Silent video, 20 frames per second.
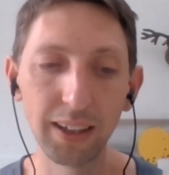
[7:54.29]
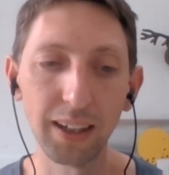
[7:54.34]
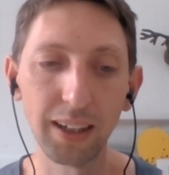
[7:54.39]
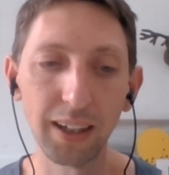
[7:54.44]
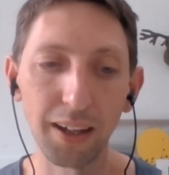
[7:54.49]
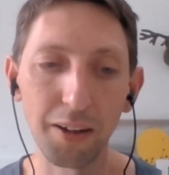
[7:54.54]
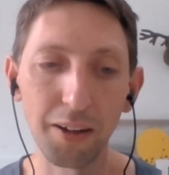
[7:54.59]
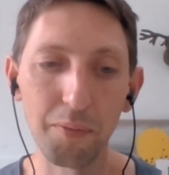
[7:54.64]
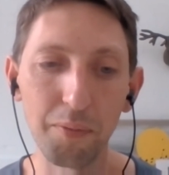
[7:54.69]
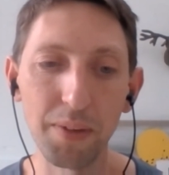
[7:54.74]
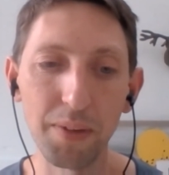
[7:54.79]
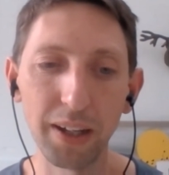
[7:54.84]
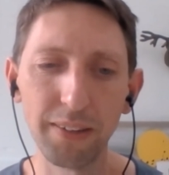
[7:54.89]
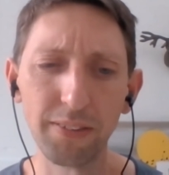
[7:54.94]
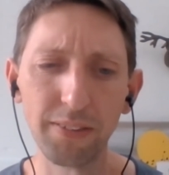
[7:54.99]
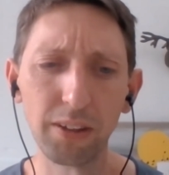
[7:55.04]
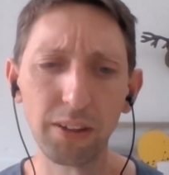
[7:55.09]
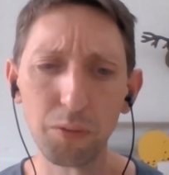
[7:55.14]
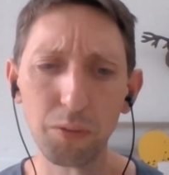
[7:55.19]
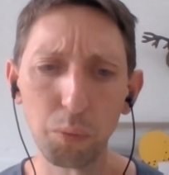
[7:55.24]
And
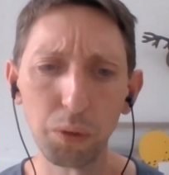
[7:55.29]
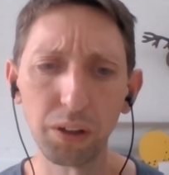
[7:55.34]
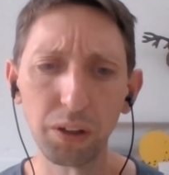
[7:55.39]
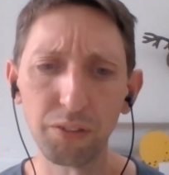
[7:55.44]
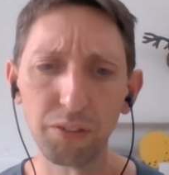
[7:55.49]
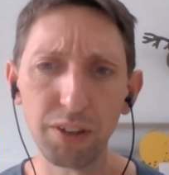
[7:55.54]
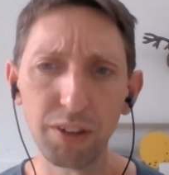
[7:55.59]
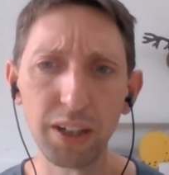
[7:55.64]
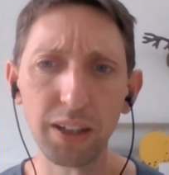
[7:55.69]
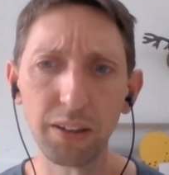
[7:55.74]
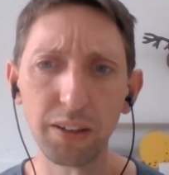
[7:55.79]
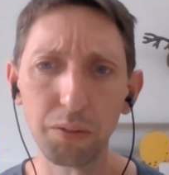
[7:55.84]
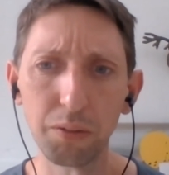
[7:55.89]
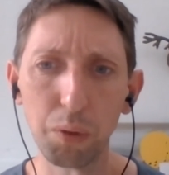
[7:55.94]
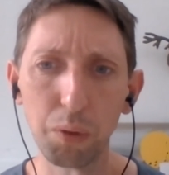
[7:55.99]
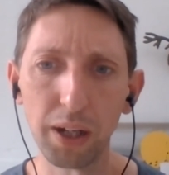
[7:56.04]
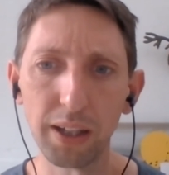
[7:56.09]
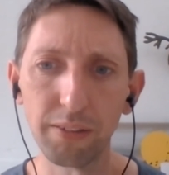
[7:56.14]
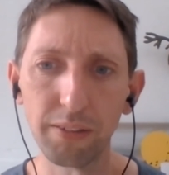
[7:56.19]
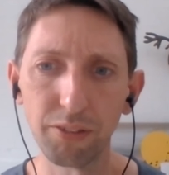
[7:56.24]
it's a really good
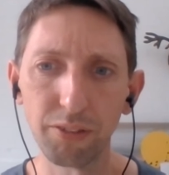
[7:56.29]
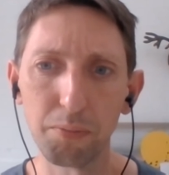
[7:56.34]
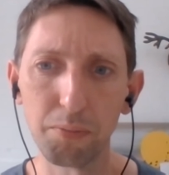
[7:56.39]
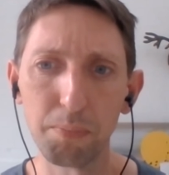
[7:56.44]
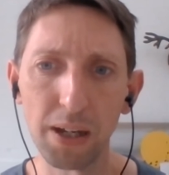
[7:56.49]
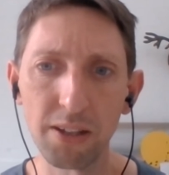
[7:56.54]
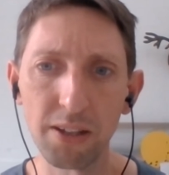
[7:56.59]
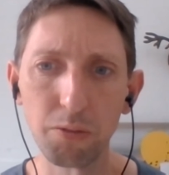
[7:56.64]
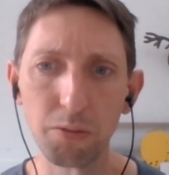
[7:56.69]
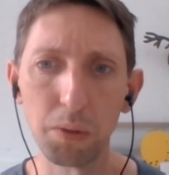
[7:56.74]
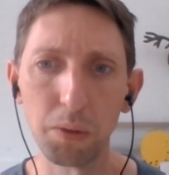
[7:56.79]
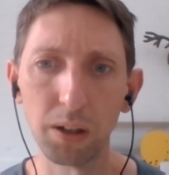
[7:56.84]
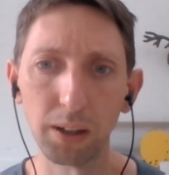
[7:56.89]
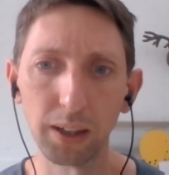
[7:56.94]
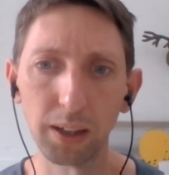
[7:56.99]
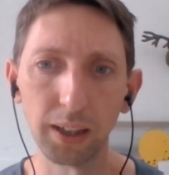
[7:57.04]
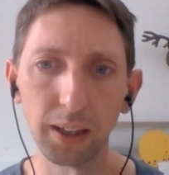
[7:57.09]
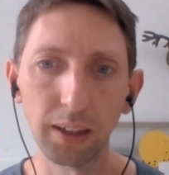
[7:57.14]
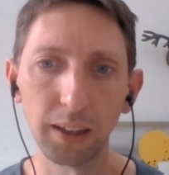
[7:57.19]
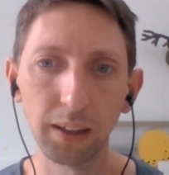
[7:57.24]
way of sort of
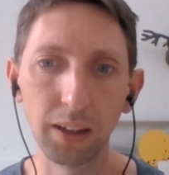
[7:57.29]
benchmarking